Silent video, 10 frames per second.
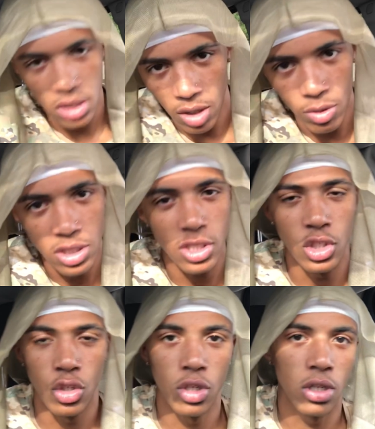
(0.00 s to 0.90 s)
I wasn't
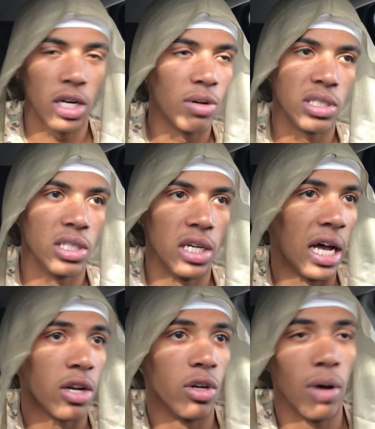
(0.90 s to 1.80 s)
drunk. I wasn't nothing.
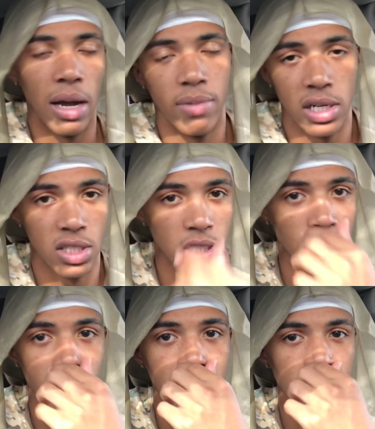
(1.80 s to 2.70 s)
I don't know what happened. I just ended
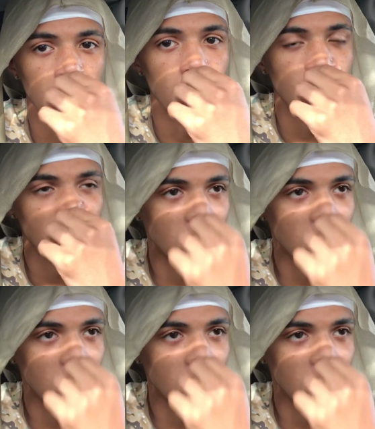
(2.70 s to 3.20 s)
up passing out.